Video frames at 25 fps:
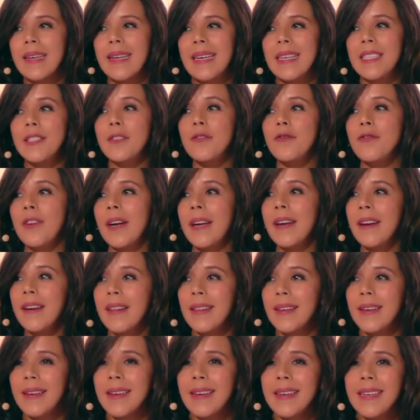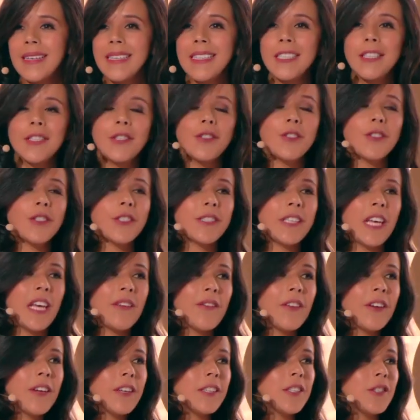It's frankly to
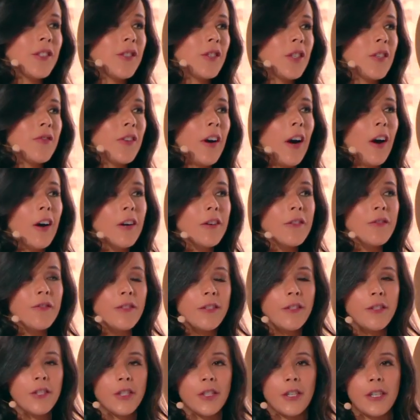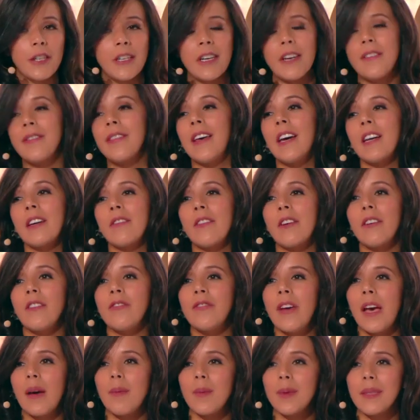save and conserve our future and that of our
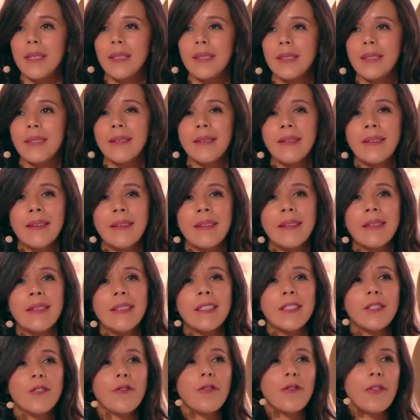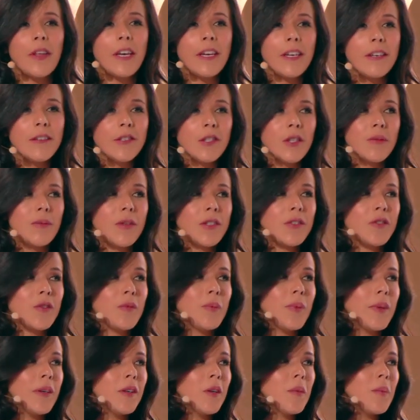families. So thank you so much for
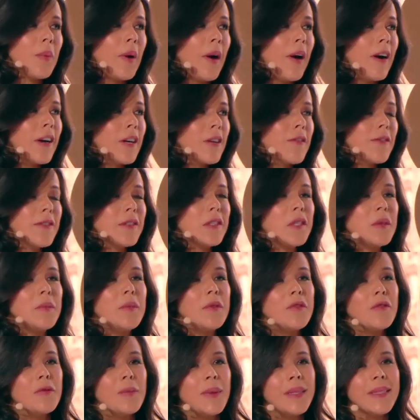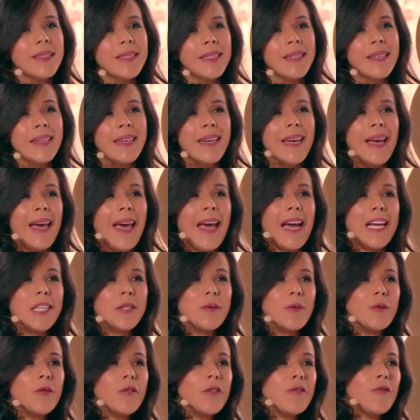being a part of this movement. And
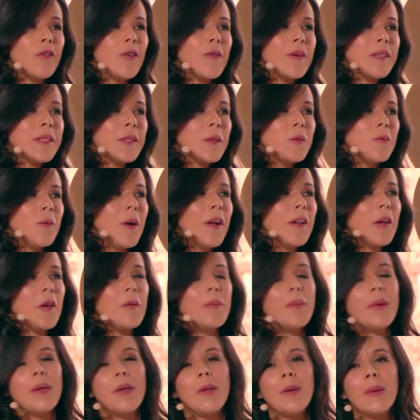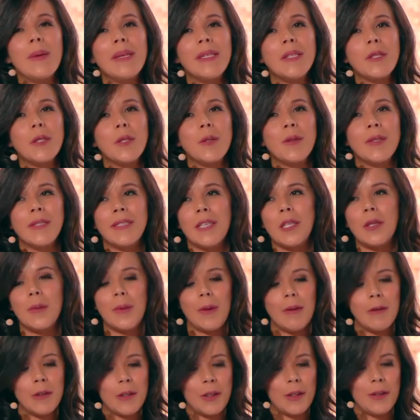we look forward to welcoming you into the
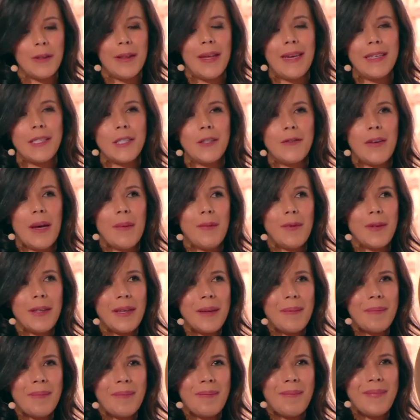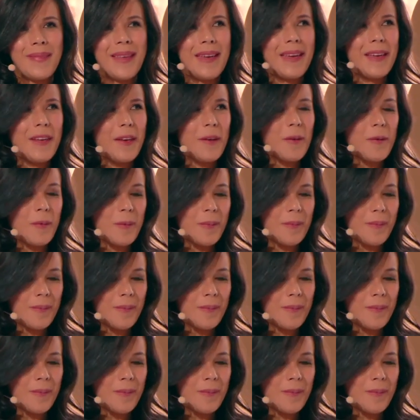Sustainable Ocean Alliance family. Thank you.